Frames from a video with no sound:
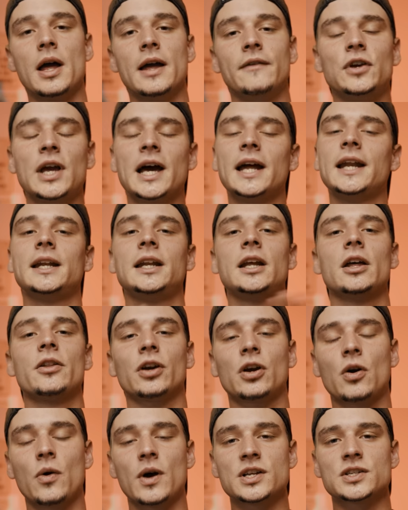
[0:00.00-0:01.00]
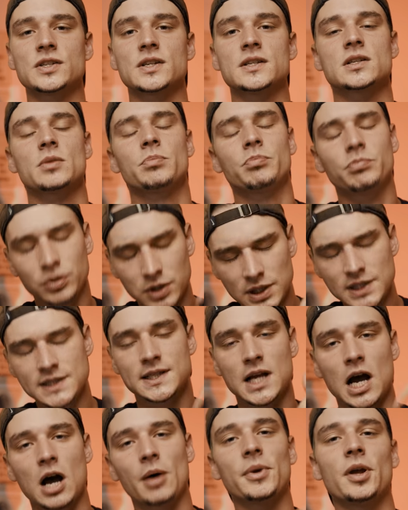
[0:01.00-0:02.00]
if you got any other questions,
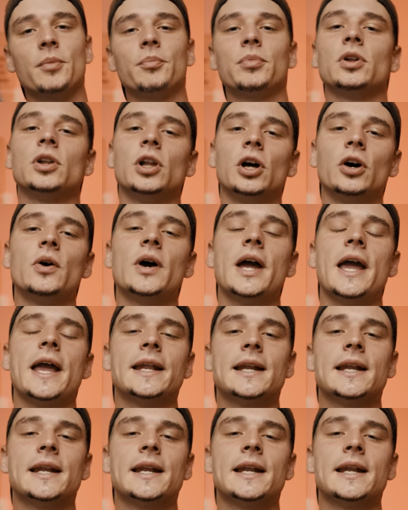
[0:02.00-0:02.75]
please comment below,